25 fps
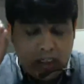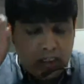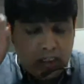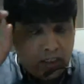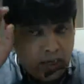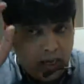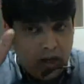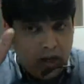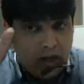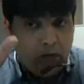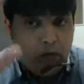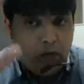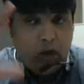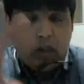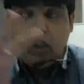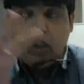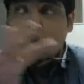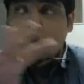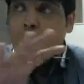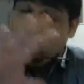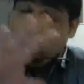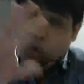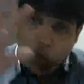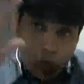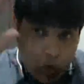It is done
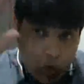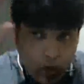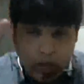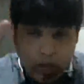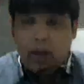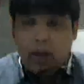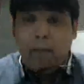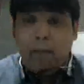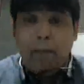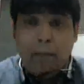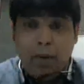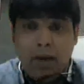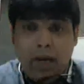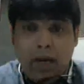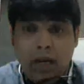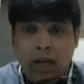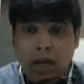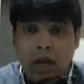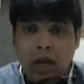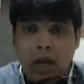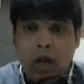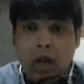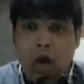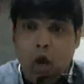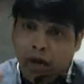for the whole
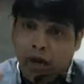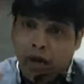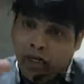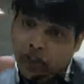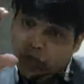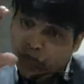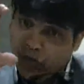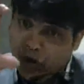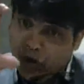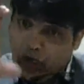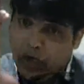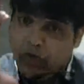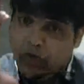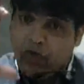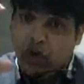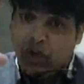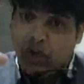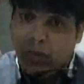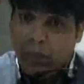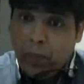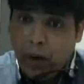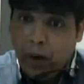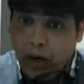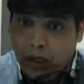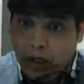company or it is
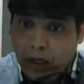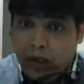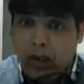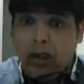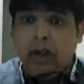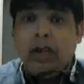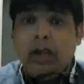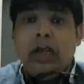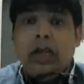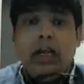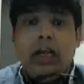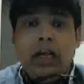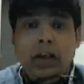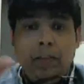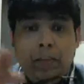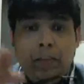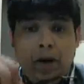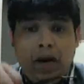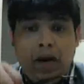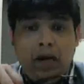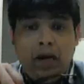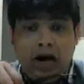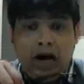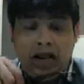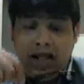only for the particular
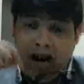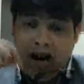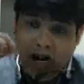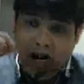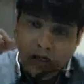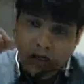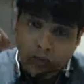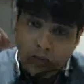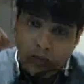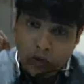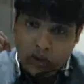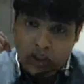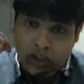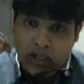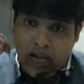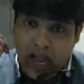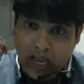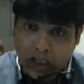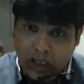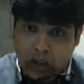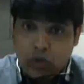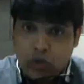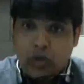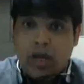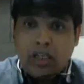department? That
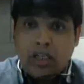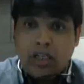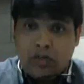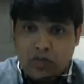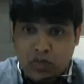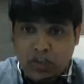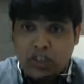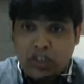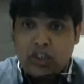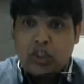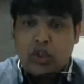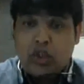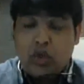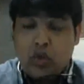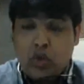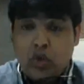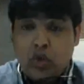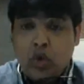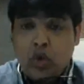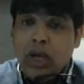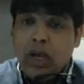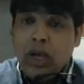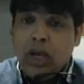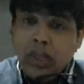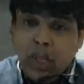question I should ask first
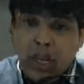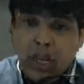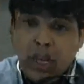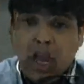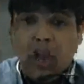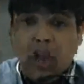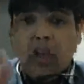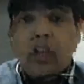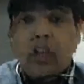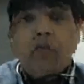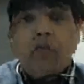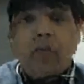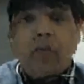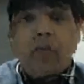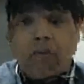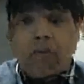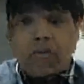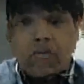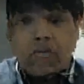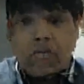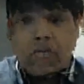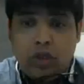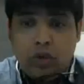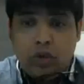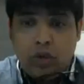to you. Then I'll give
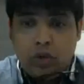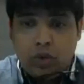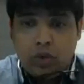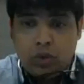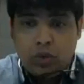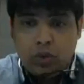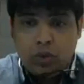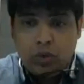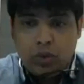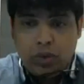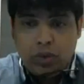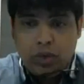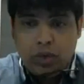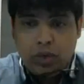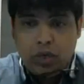my answer to you.